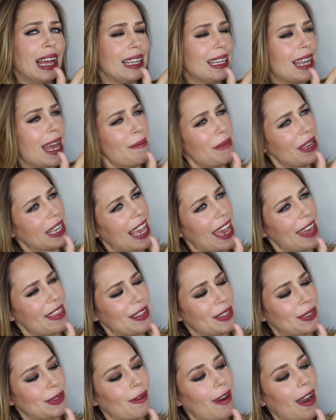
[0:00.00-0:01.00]
let me get
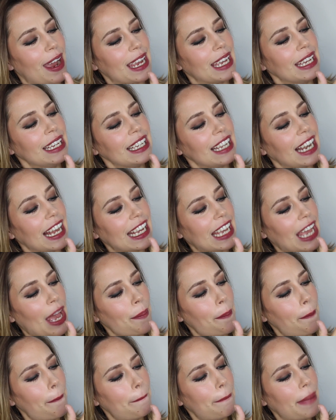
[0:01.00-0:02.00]
this right, like
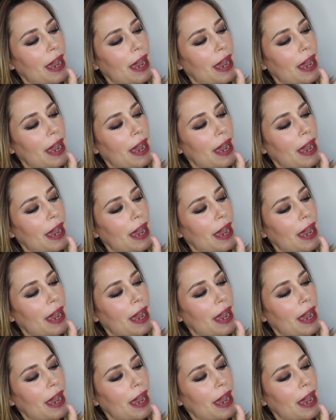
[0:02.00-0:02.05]
a